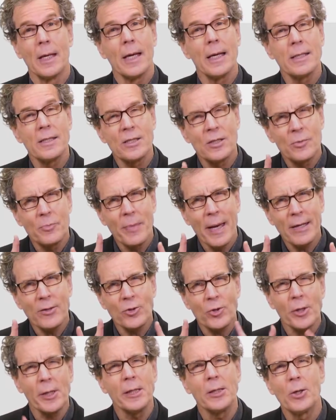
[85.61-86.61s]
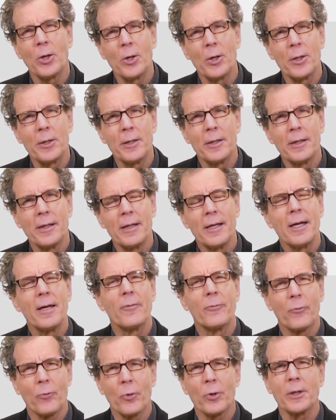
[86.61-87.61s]
especially good
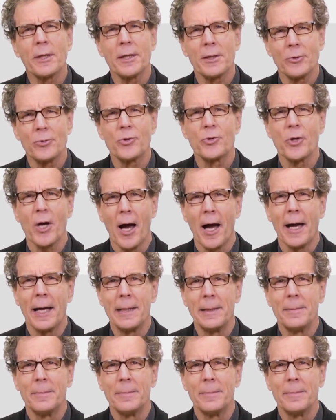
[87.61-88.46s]
if we're a little shy.